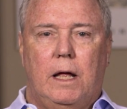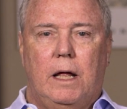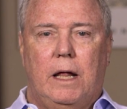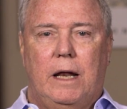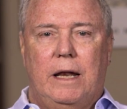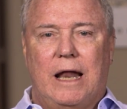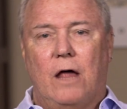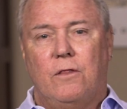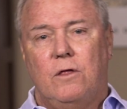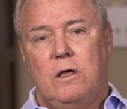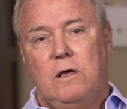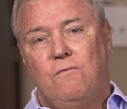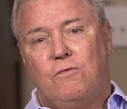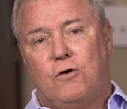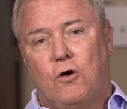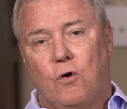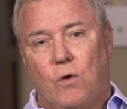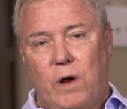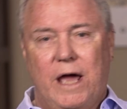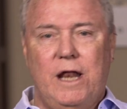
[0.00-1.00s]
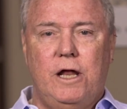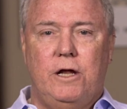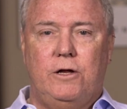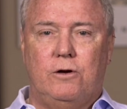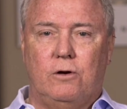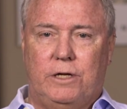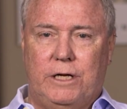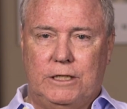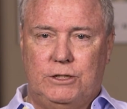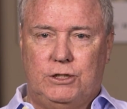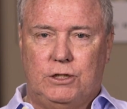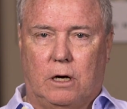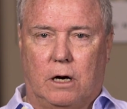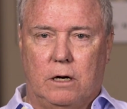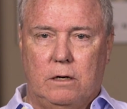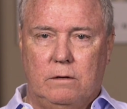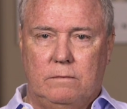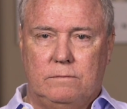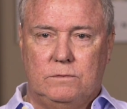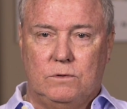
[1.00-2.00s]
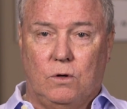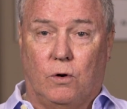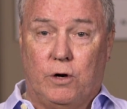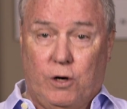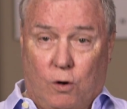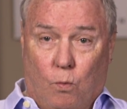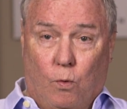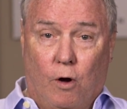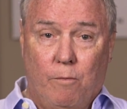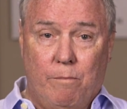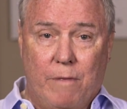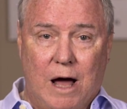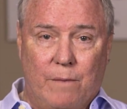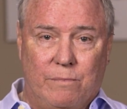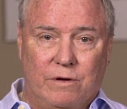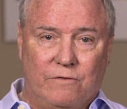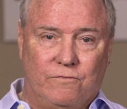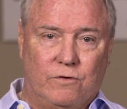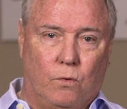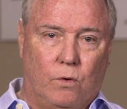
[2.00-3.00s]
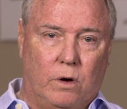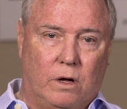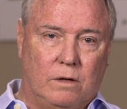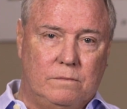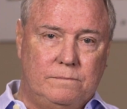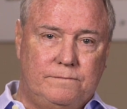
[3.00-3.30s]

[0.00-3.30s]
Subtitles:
Now that you've created your T-chart, or your roadmap, if you will,